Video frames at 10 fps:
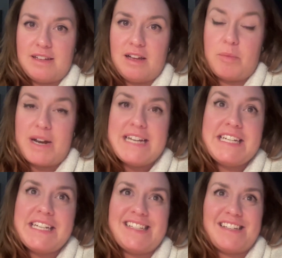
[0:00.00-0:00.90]
But I
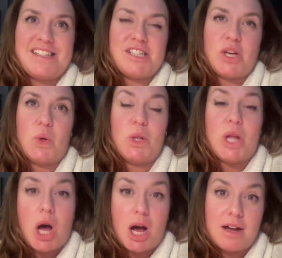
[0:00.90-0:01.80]
did exist so
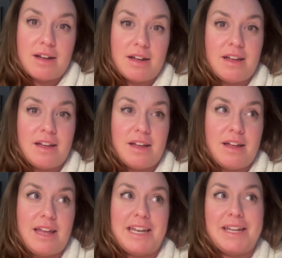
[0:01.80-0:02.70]
long
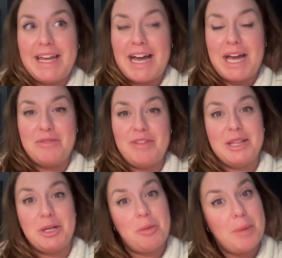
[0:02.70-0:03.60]
in like kind of
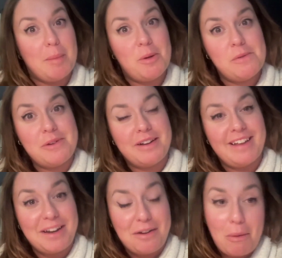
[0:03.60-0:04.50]
like little bubble where
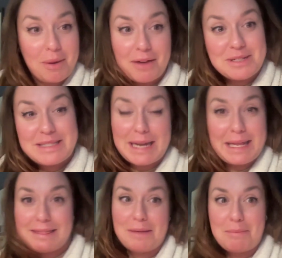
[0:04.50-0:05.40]
like no one ever said
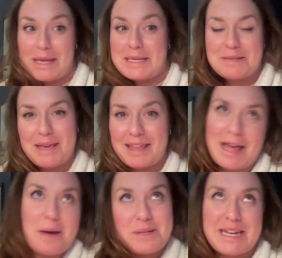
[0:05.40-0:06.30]
anything mean to me, and
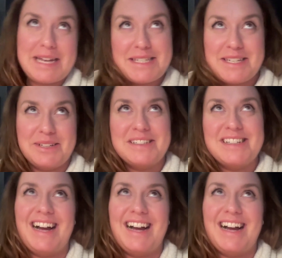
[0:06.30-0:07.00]
that was nice too.